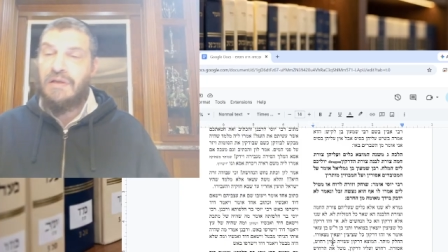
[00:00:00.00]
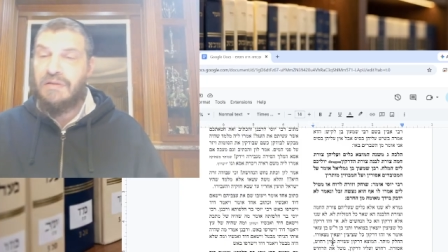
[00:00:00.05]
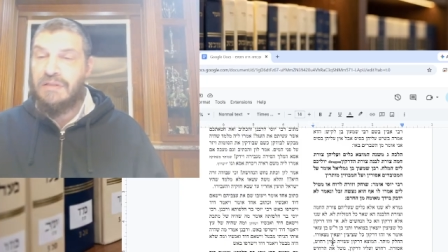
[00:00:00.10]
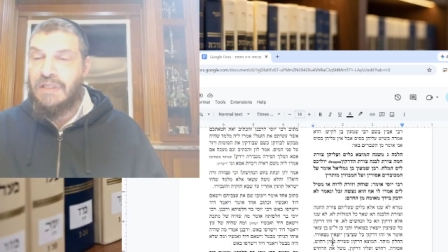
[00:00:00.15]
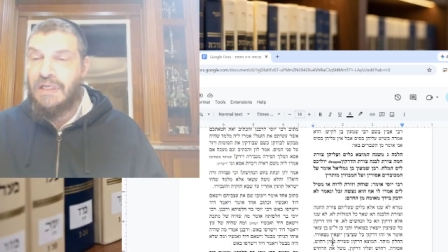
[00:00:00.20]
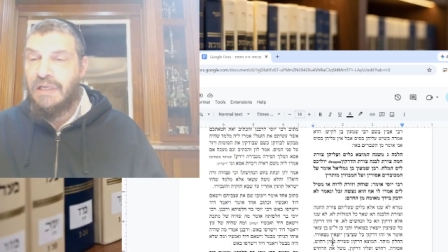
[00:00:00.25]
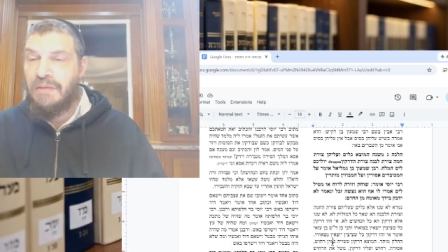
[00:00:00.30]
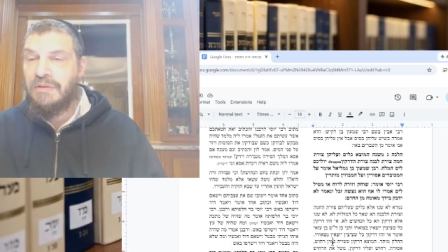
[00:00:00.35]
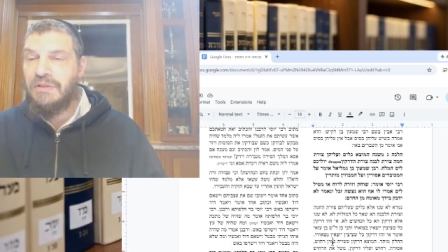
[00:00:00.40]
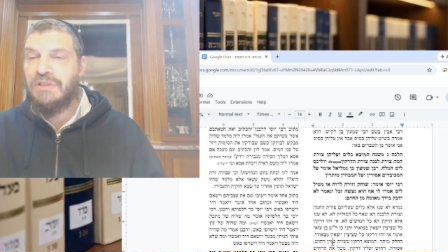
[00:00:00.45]

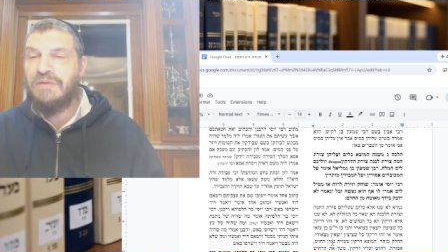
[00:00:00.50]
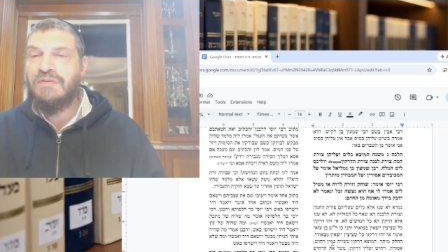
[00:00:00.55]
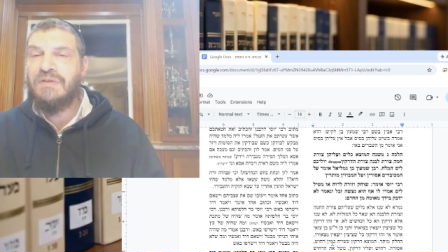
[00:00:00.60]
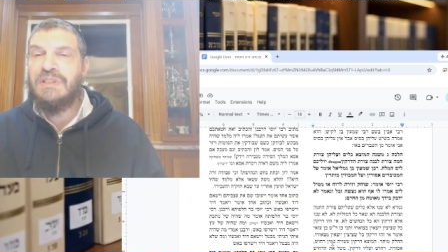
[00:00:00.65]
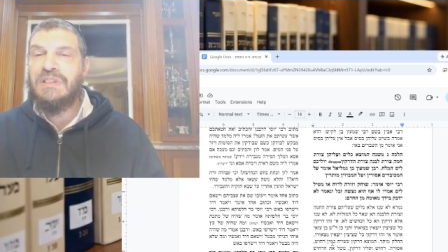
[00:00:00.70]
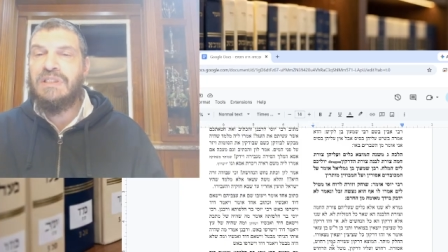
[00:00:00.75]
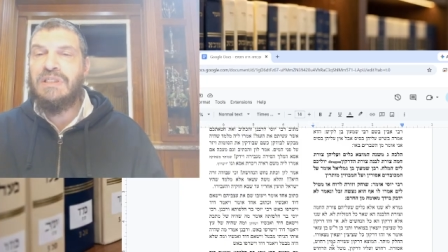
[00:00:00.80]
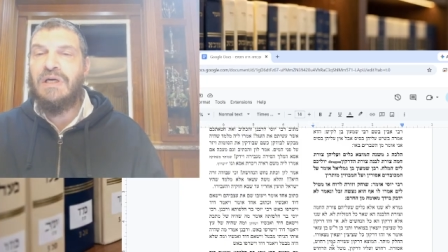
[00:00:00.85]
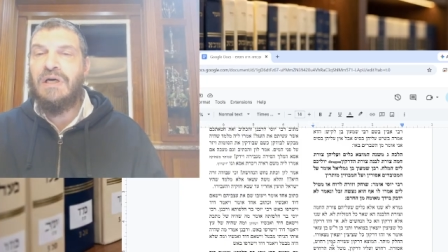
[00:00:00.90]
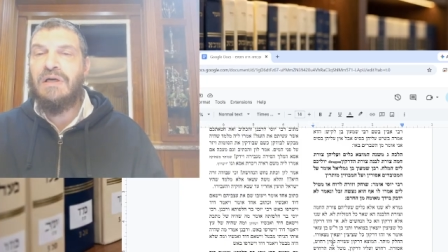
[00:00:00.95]
an image of a
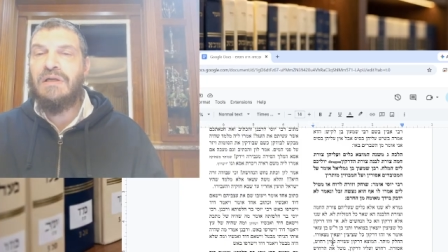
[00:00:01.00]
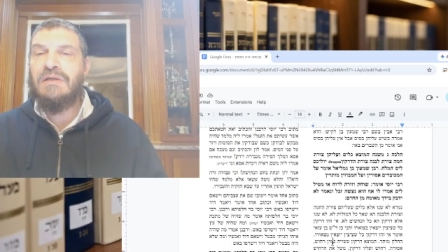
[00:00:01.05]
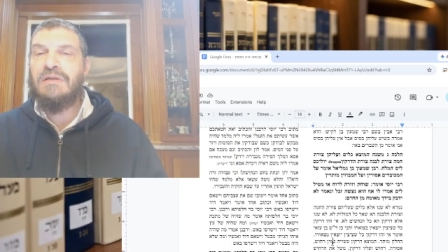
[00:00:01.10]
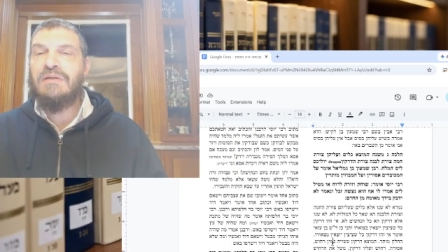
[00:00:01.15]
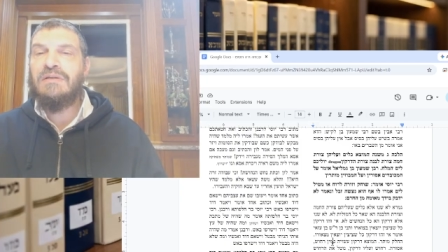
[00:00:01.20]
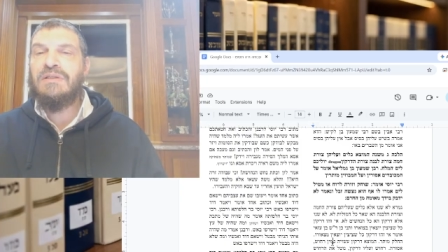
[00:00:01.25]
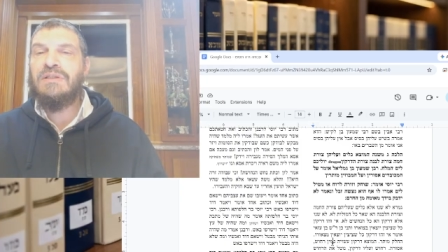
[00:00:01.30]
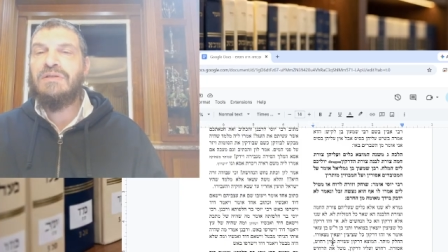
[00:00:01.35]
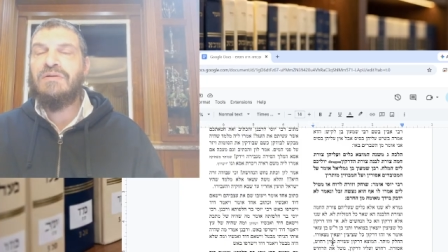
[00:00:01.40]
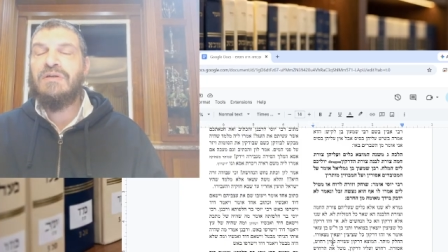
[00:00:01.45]

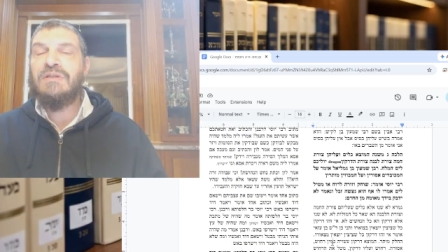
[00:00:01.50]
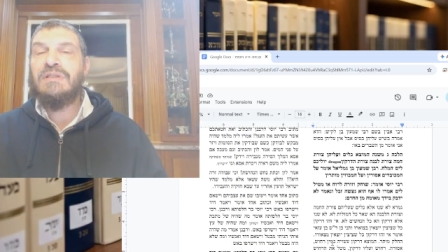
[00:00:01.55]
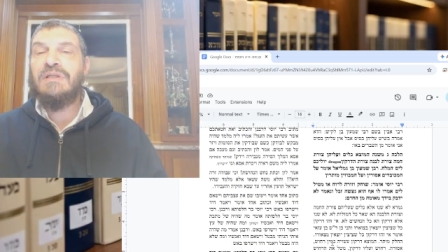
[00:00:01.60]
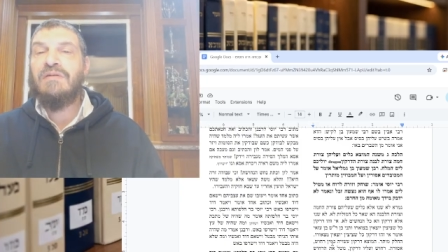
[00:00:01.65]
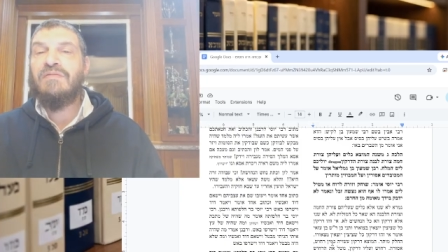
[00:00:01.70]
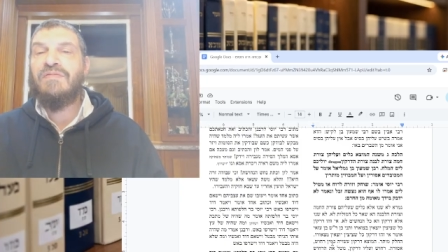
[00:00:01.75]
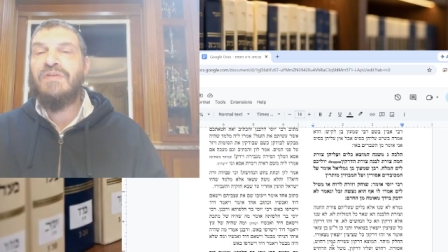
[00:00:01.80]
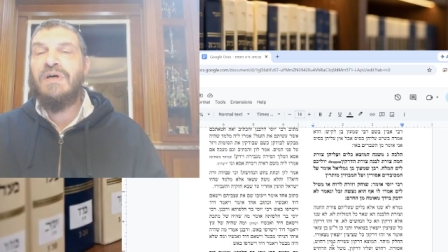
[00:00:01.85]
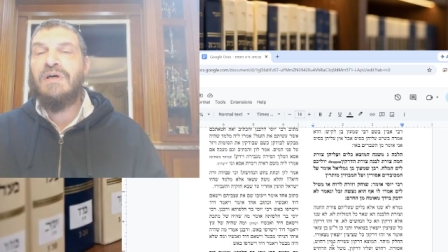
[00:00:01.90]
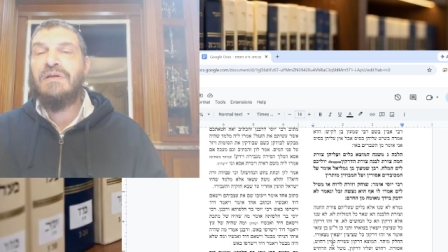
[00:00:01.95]
sun, tzures
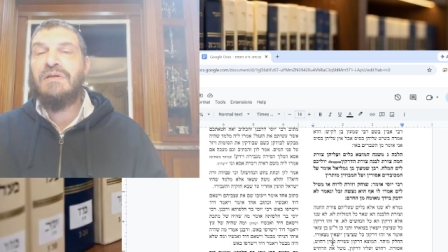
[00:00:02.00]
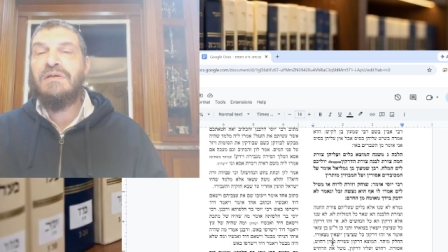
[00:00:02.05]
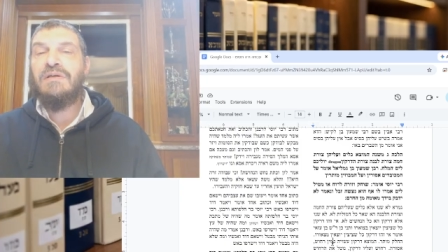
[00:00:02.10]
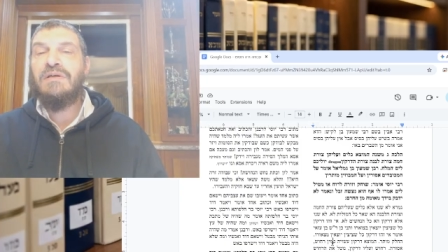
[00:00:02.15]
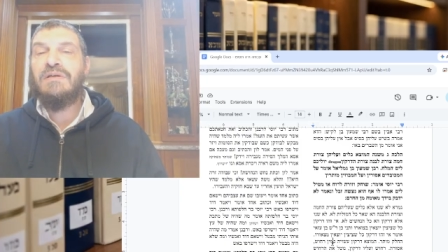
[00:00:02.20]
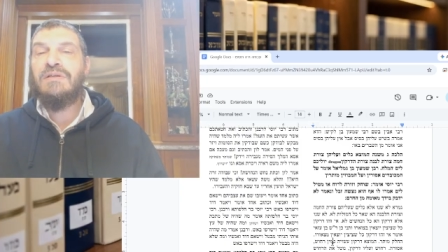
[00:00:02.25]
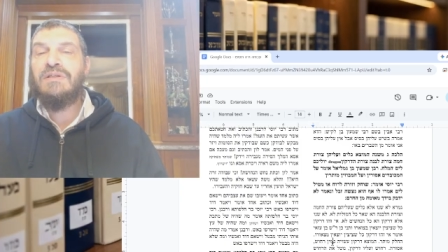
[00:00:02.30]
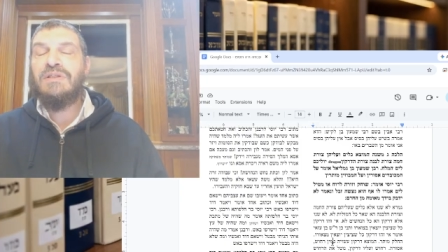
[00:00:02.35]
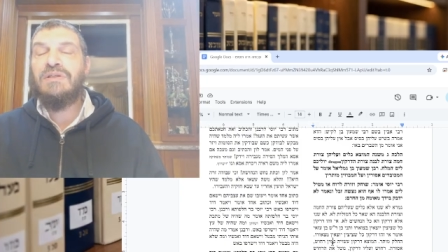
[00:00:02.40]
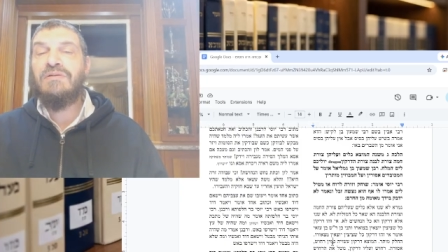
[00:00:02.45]

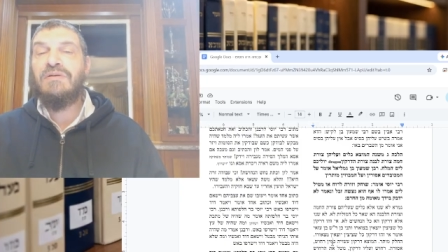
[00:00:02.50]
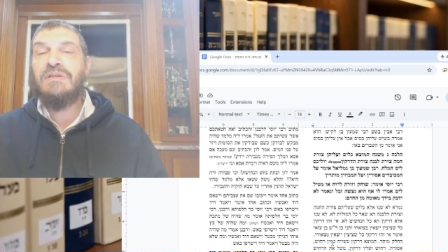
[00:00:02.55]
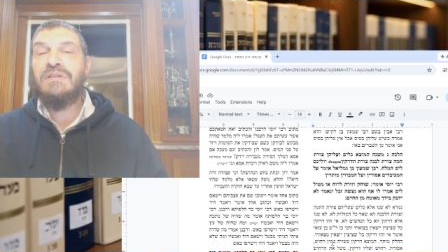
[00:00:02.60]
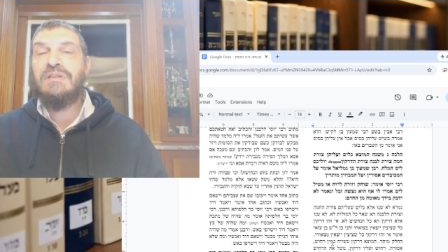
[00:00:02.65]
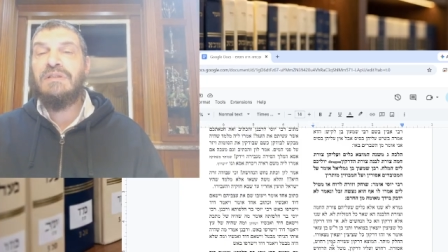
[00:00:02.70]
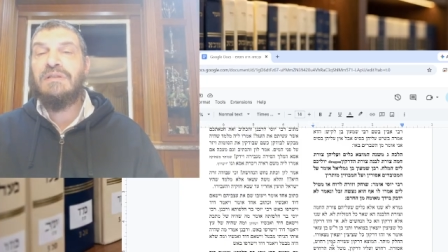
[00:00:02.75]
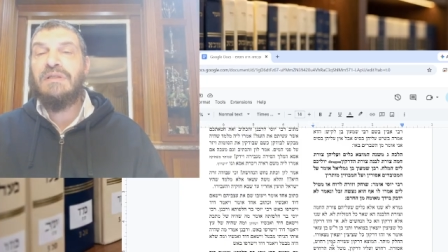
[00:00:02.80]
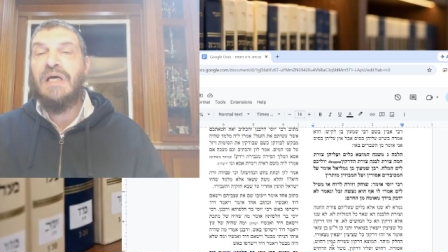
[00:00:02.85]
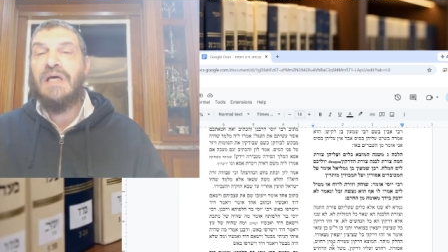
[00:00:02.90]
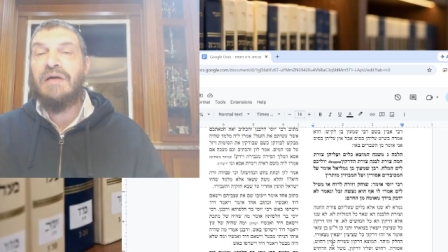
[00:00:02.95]
lavana,
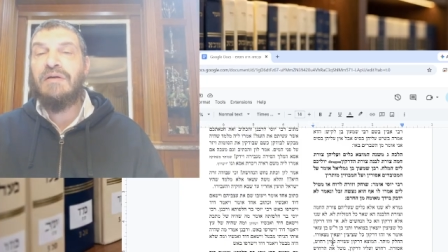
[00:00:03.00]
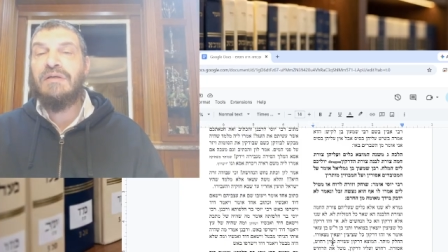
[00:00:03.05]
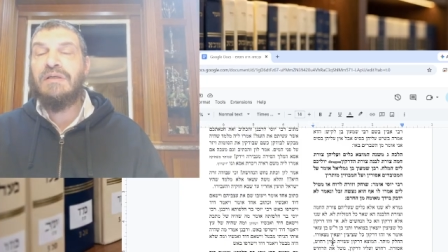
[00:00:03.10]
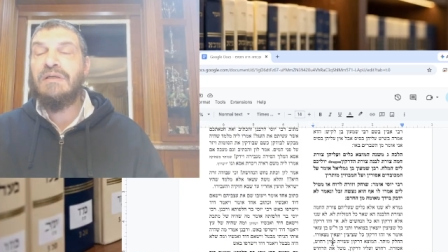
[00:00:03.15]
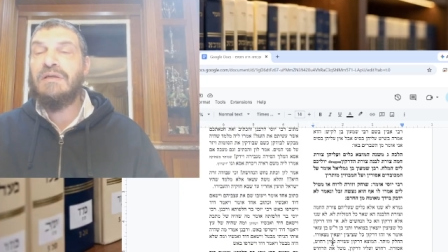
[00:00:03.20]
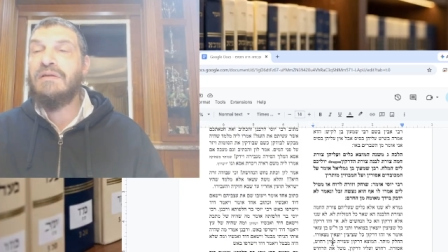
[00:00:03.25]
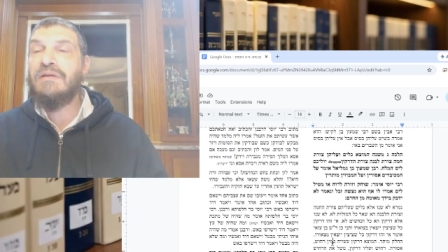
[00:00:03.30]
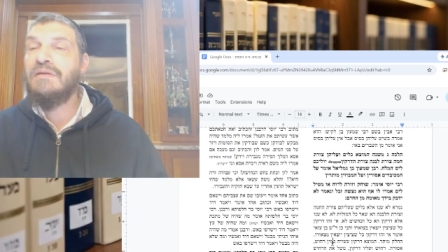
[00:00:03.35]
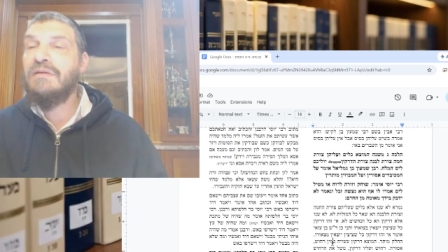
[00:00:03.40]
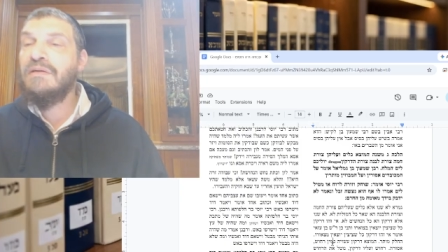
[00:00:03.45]
tzures
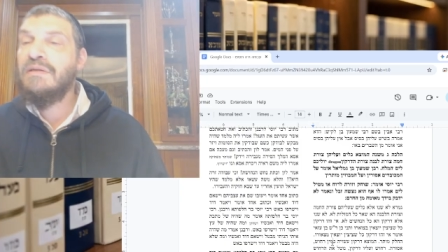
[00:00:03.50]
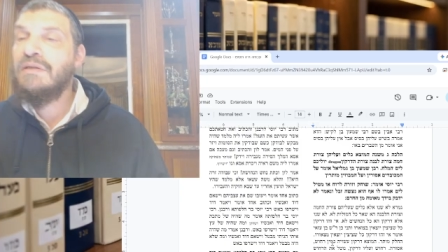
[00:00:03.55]
darken,